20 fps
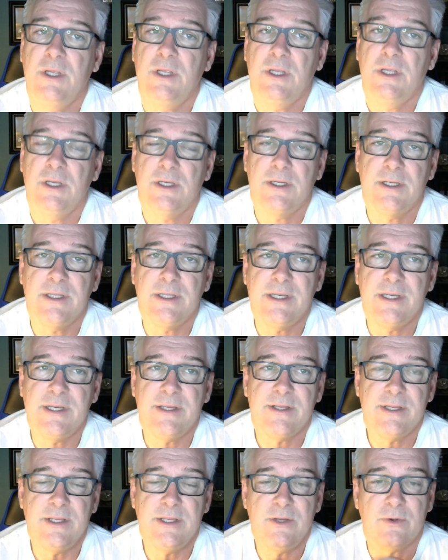And
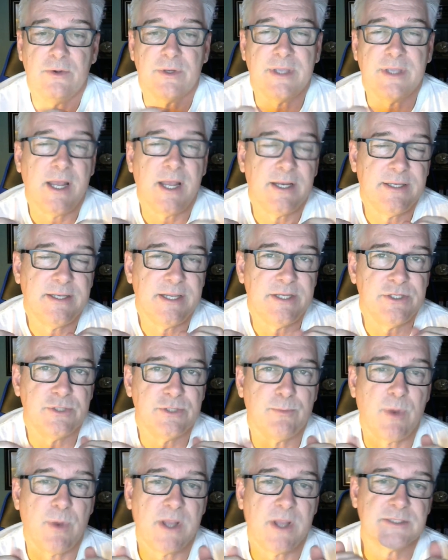it kind of takes
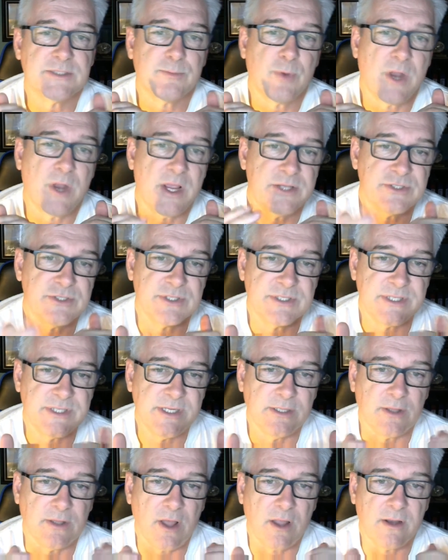you by surprise. You see
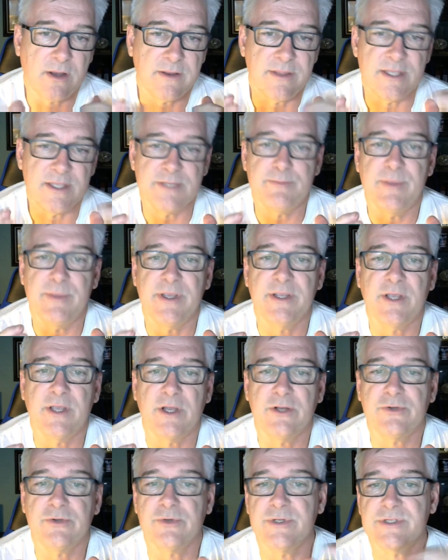a lot of these big
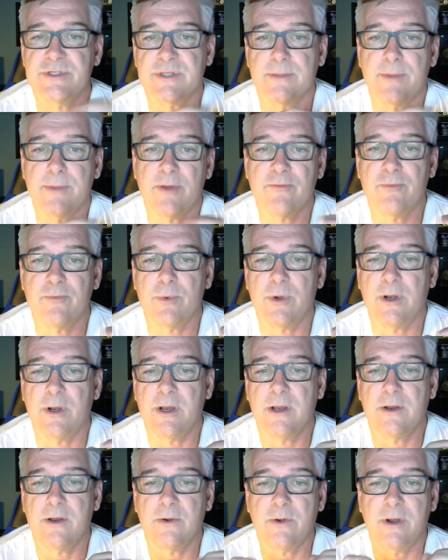countries, some of them
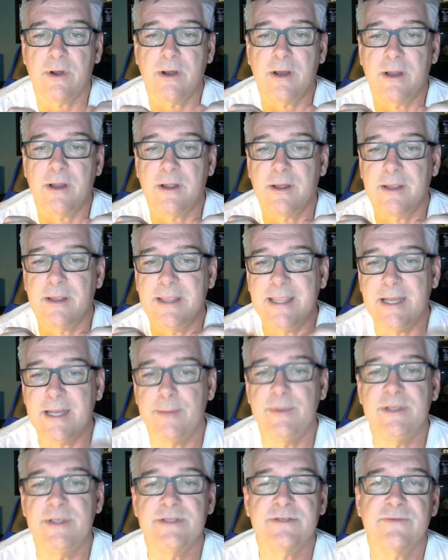are
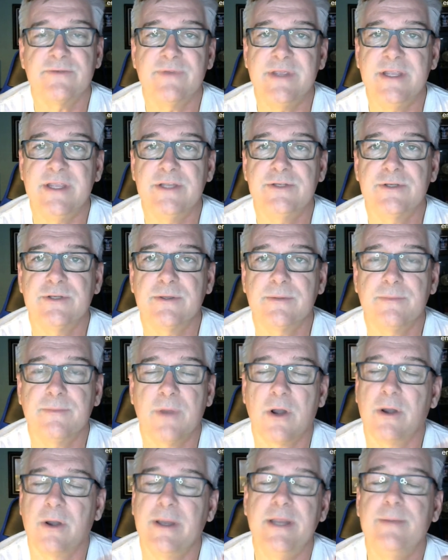enemies of Egypt,
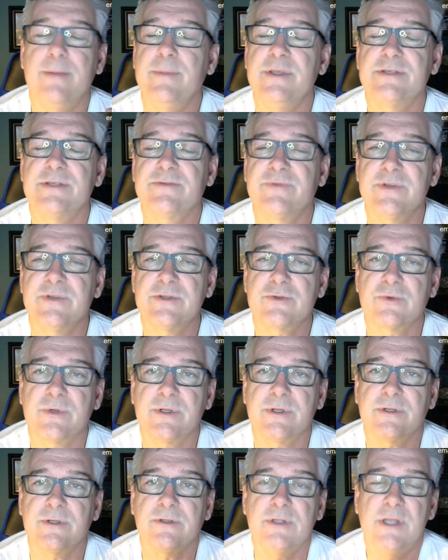or enemies of
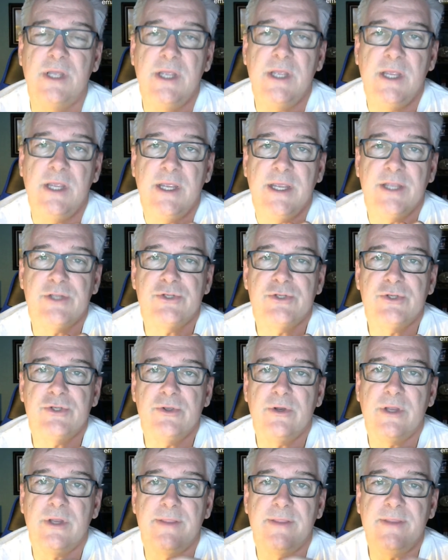Israel and
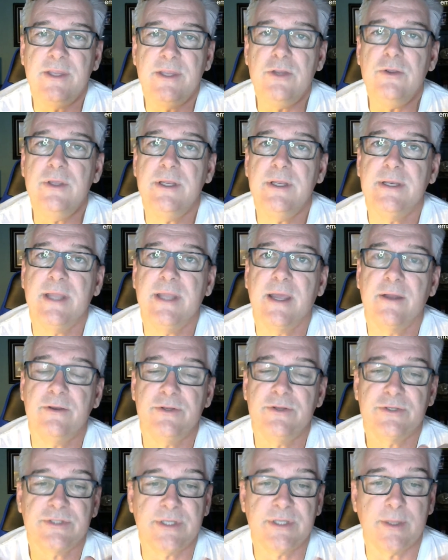Judah, and then you get down and
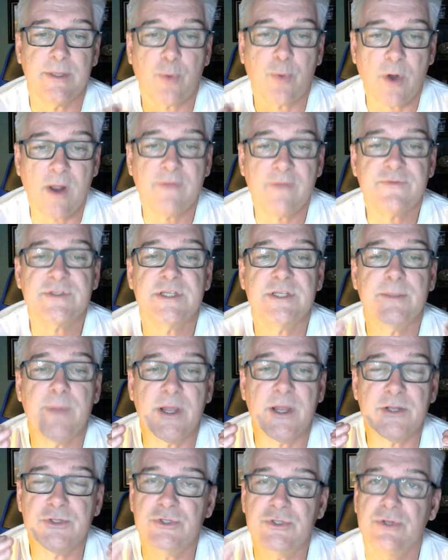you see a prophecy
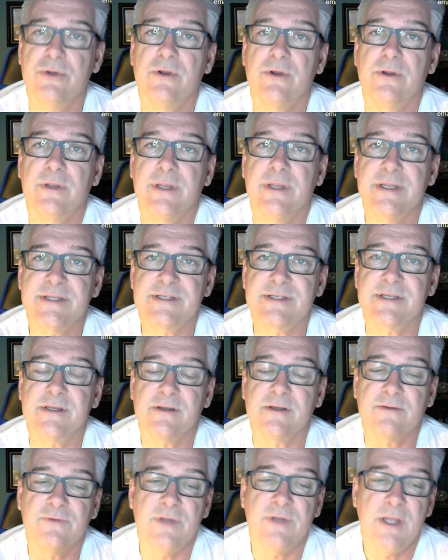about Judah itself.